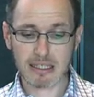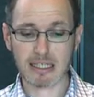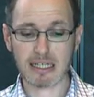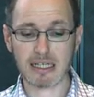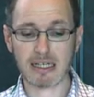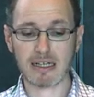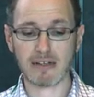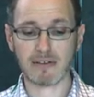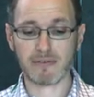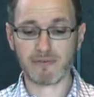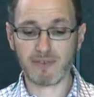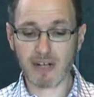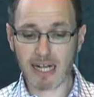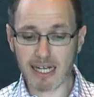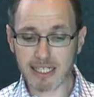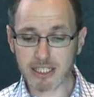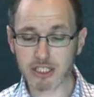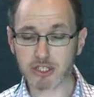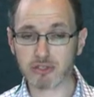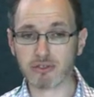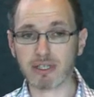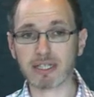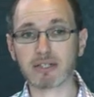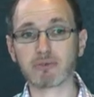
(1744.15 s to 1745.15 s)
uh,
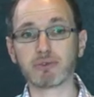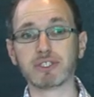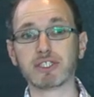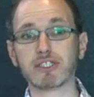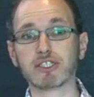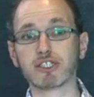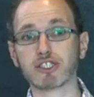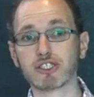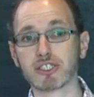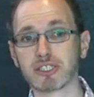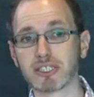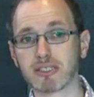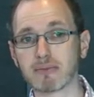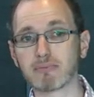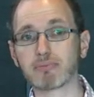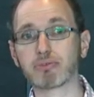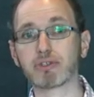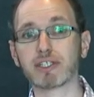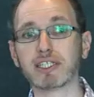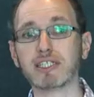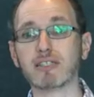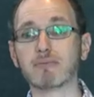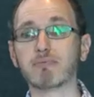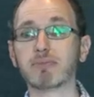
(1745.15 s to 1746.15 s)
faster acquisitions and
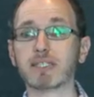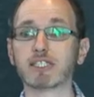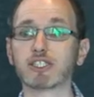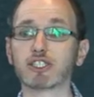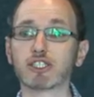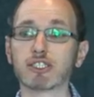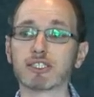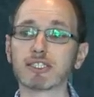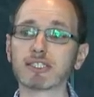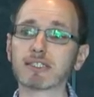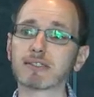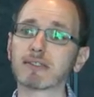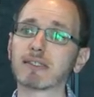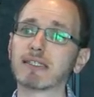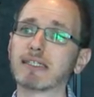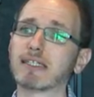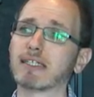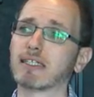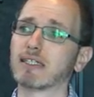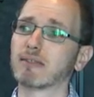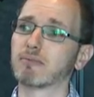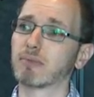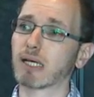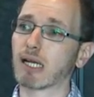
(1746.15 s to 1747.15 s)
prettier pictures.
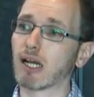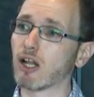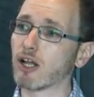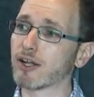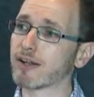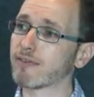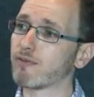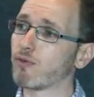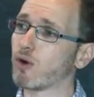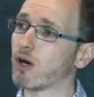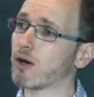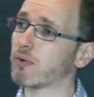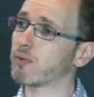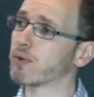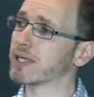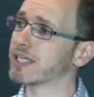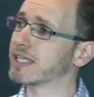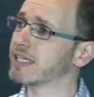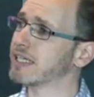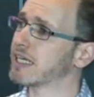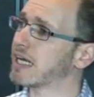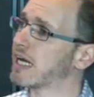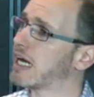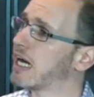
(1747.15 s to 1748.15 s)
But a lot of what
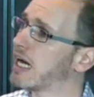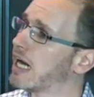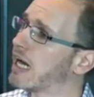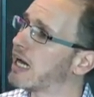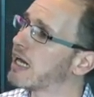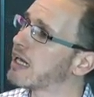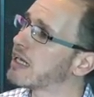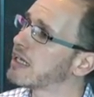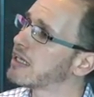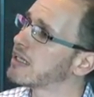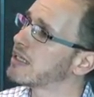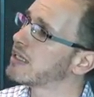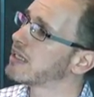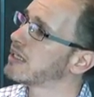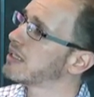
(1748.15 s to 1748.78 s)
we are